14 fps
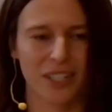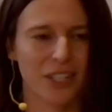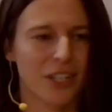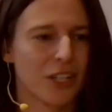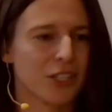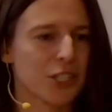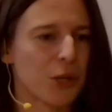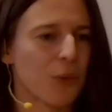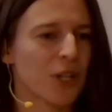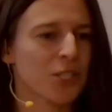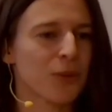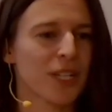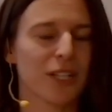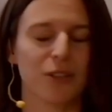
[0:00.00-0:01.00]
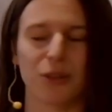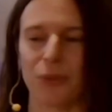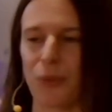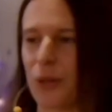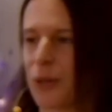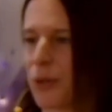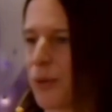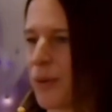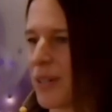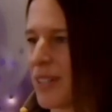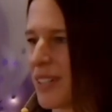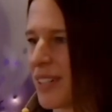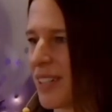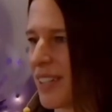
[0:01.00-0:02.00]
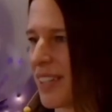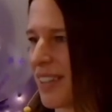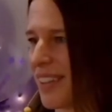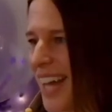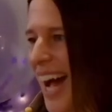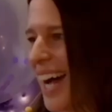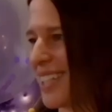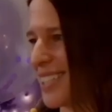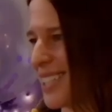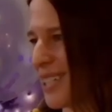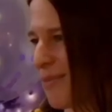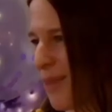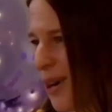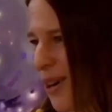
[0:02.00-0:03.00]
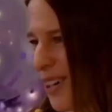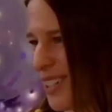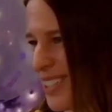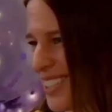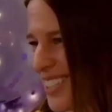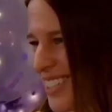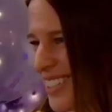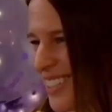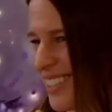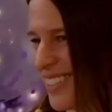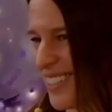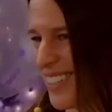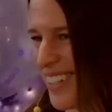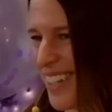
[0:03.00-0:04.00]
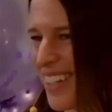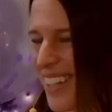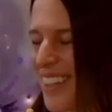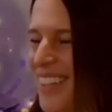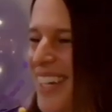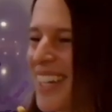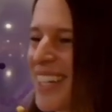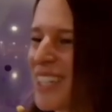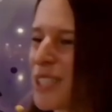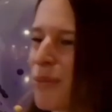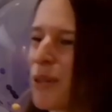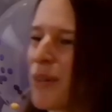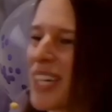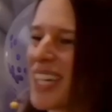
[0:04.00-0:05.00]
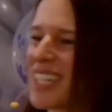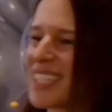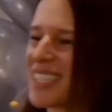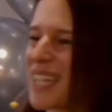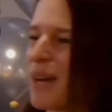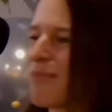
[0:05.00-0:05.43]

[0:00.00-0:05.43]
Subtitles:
So once we get through that part, then is when we get to step